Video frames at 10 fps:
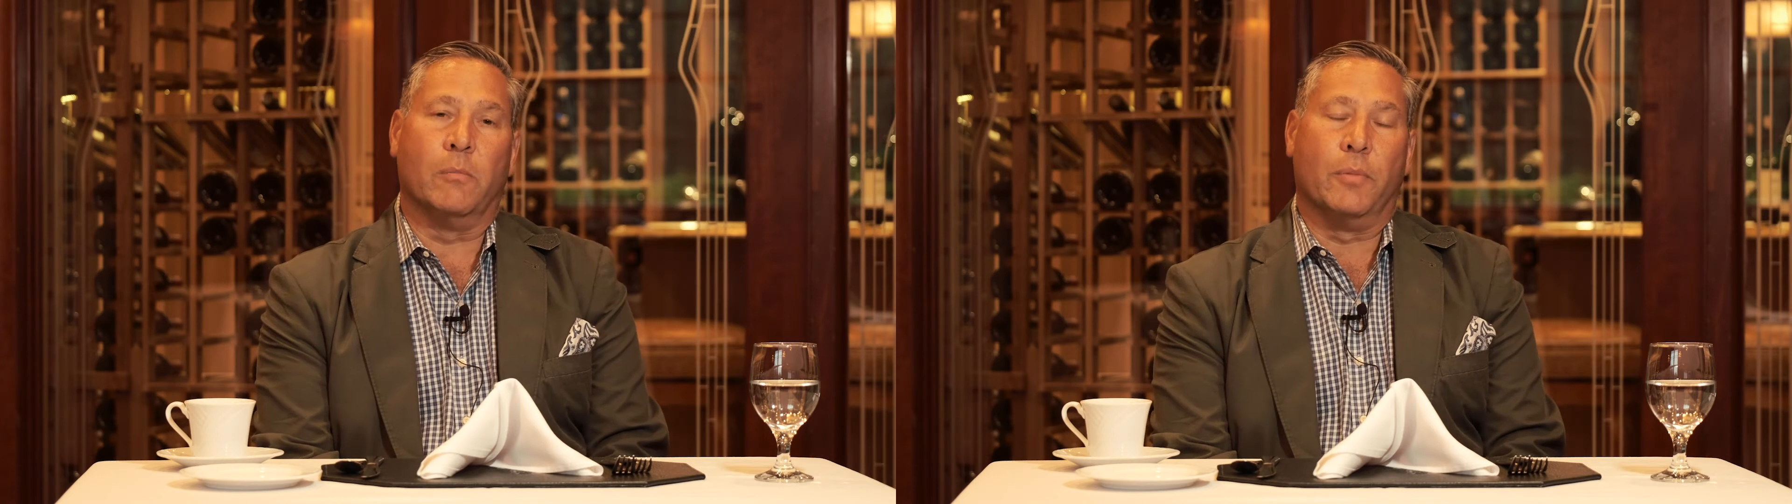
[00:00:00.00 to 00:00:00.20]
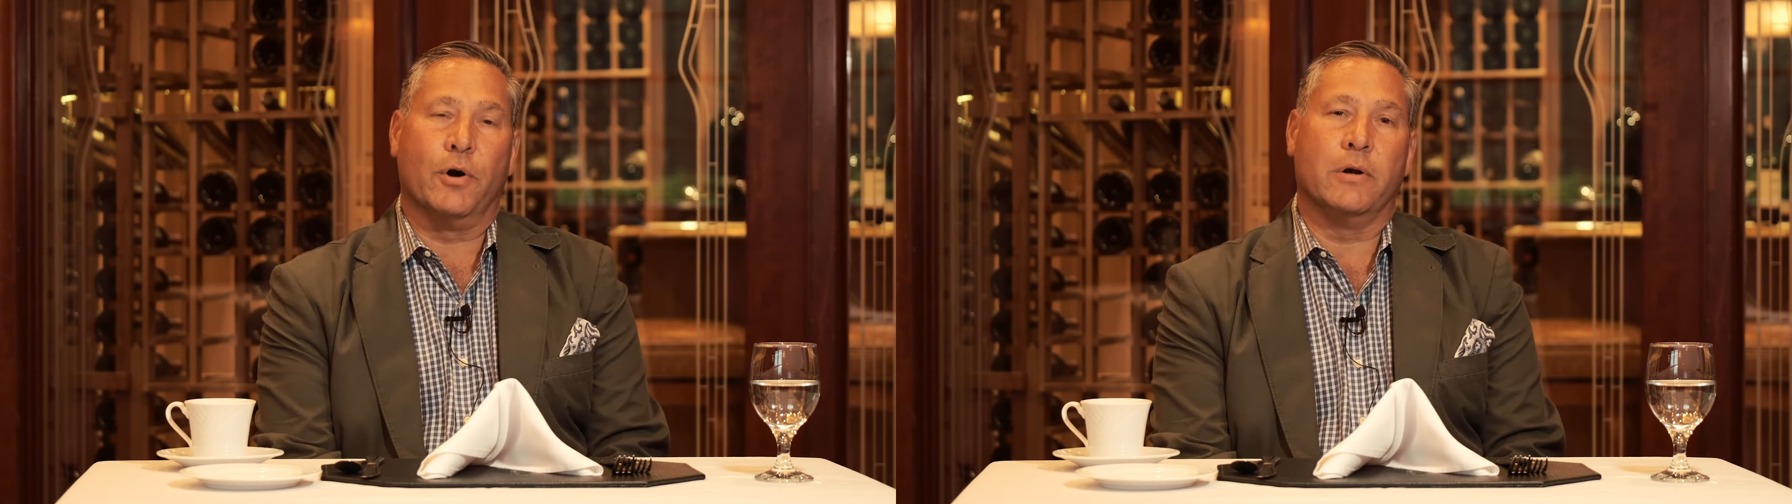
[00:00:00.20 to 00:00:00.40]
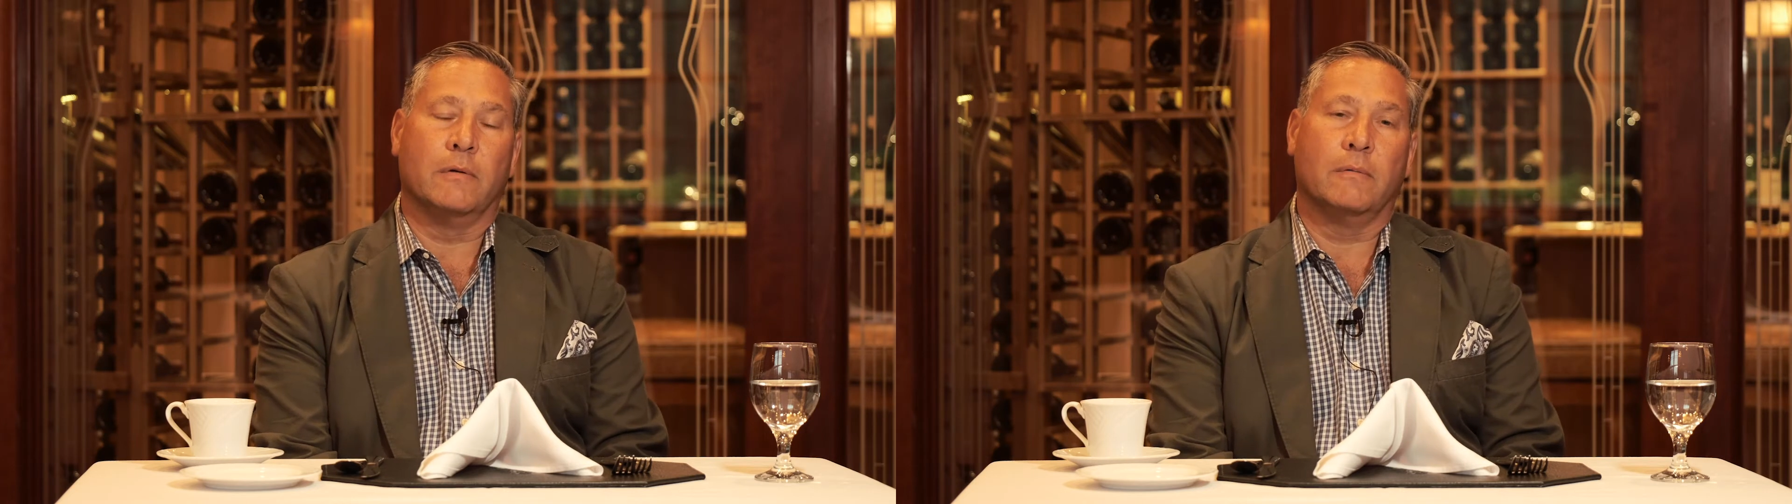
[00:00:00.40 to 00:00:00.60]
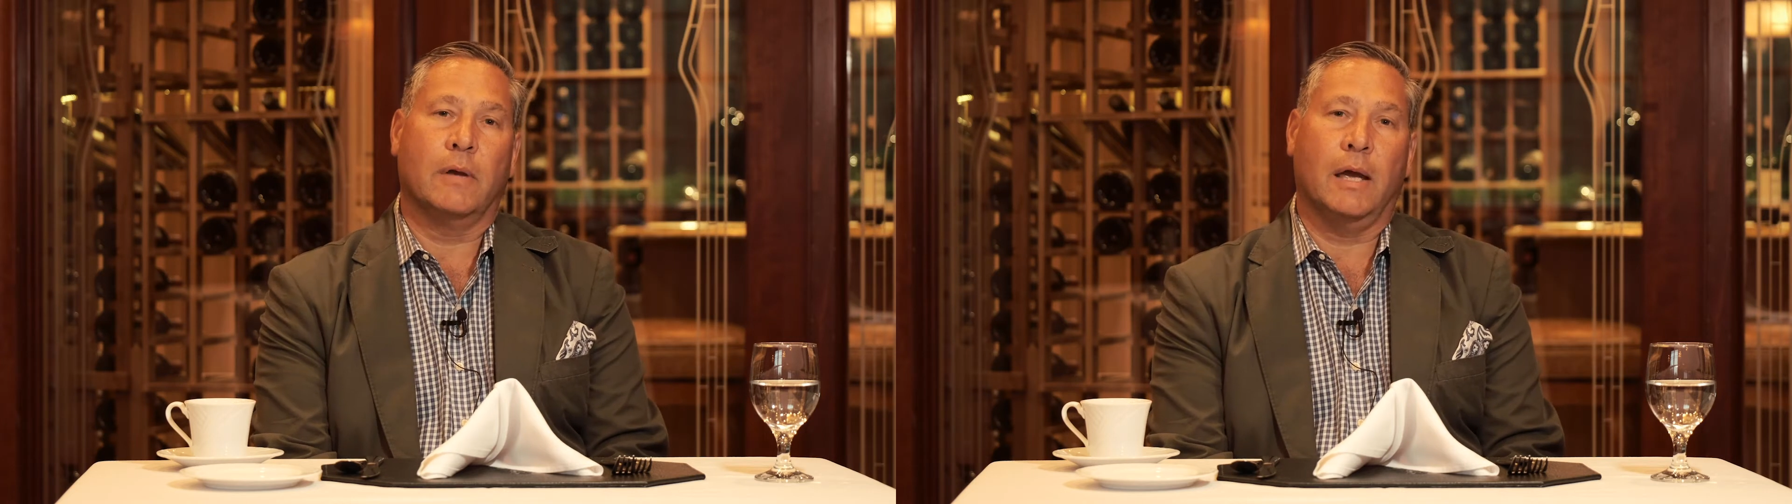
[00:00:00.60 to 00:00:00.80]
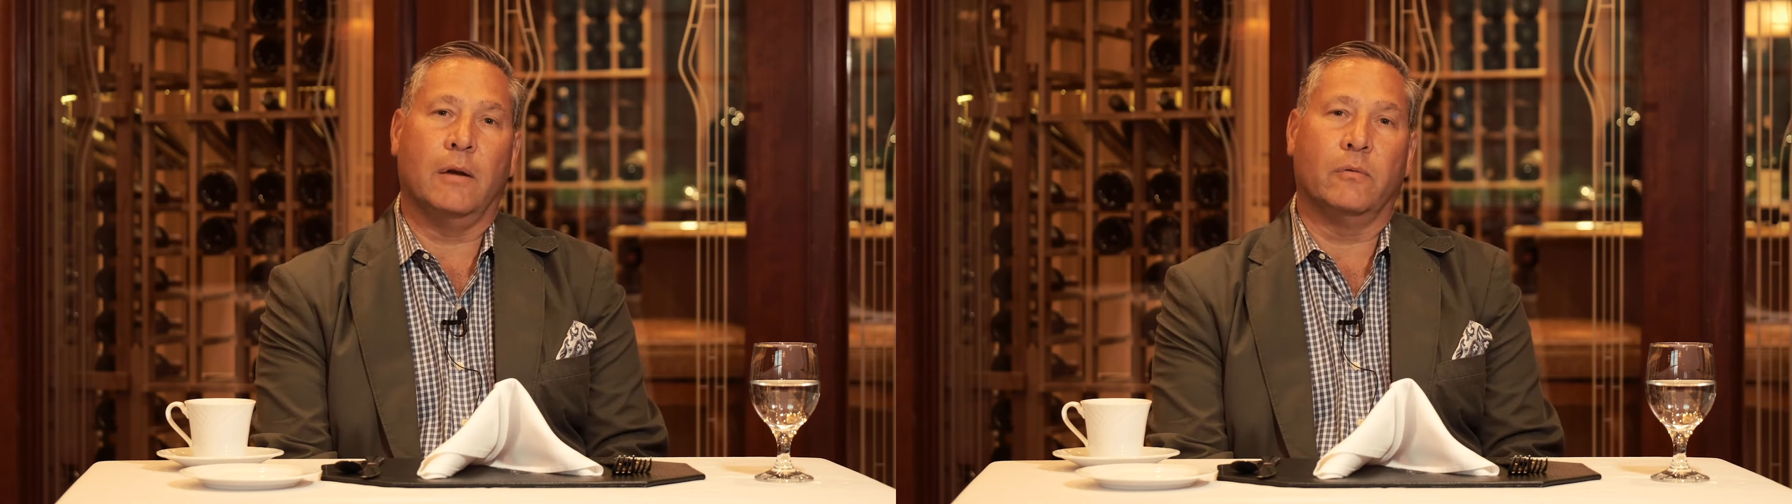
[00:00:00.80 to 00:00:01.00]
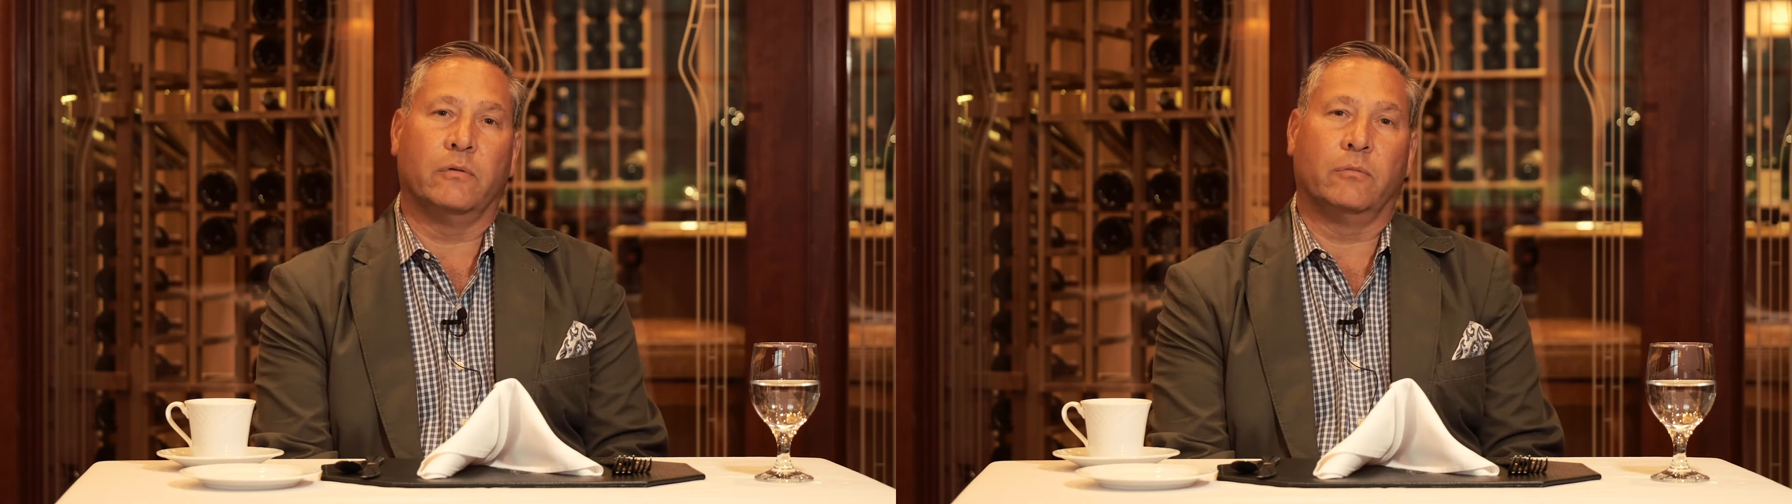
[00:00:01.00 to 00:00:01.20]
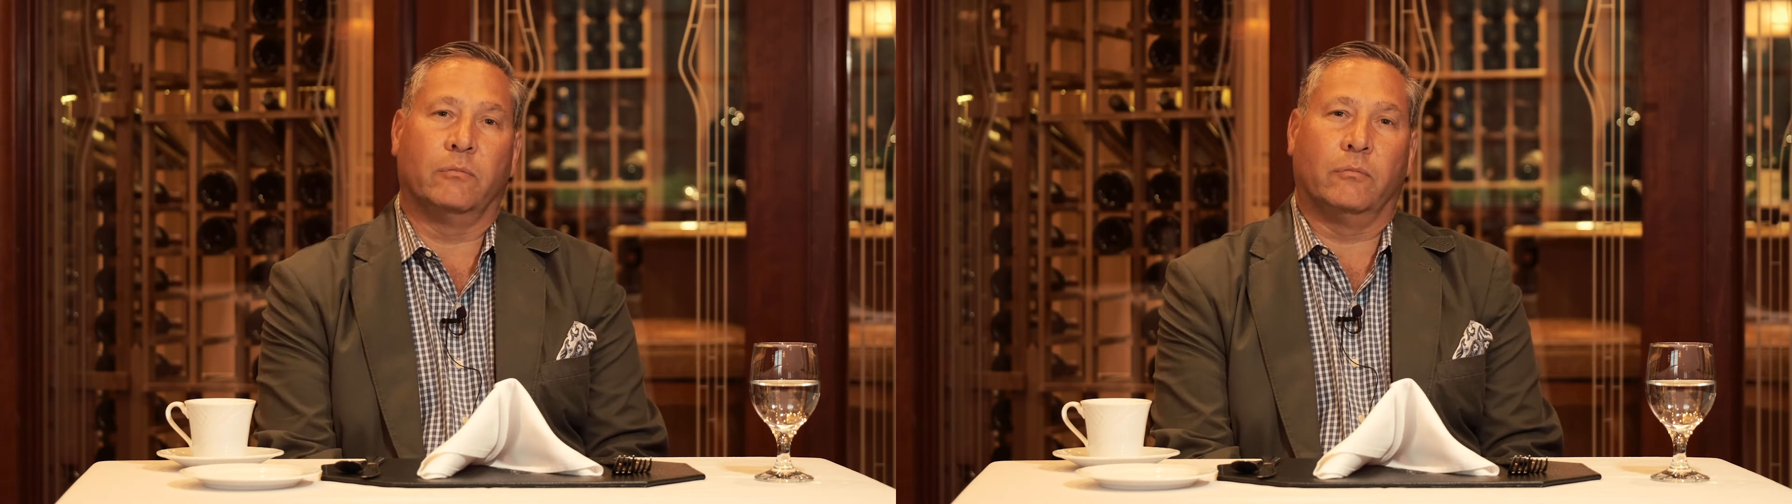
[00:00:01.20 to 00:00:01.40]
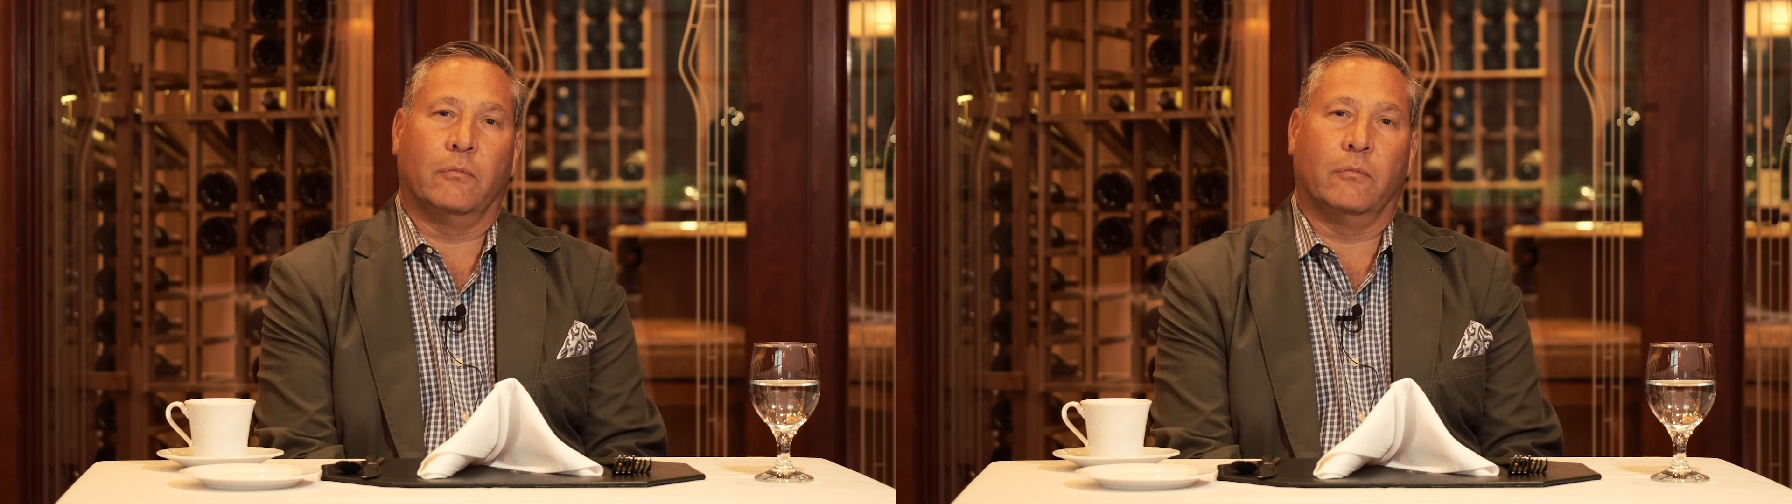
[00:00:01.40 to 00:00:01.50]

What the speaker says: burden, and it was